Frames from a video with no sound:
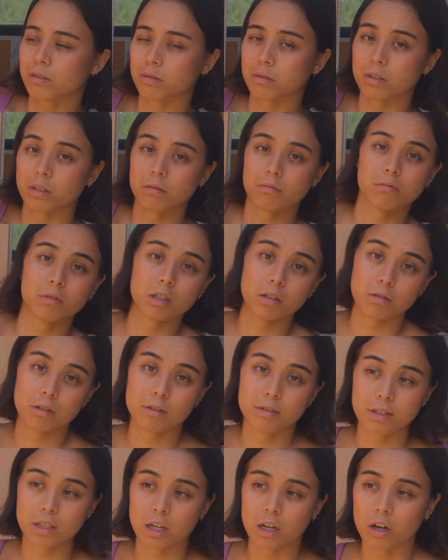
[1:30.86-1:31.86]
or don't
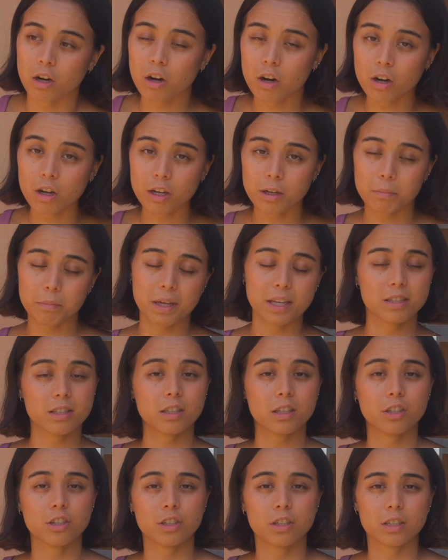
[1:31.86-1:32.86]
use it at all, and
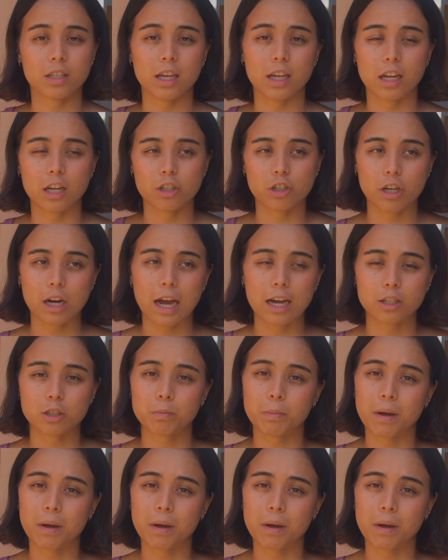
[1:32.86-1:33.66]
basically just get a trash